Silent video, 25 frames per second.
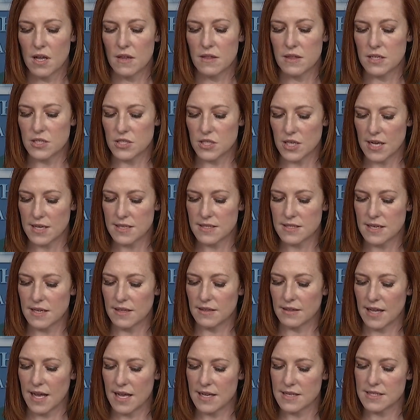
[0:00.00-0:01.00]
the just
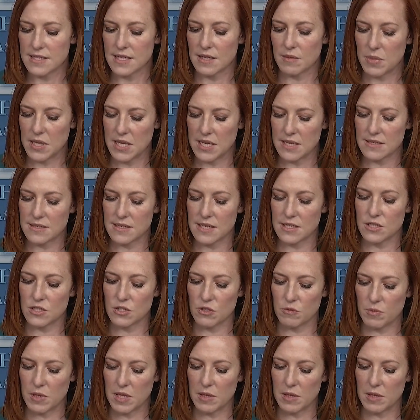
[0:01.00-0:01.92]
and lasting peace that two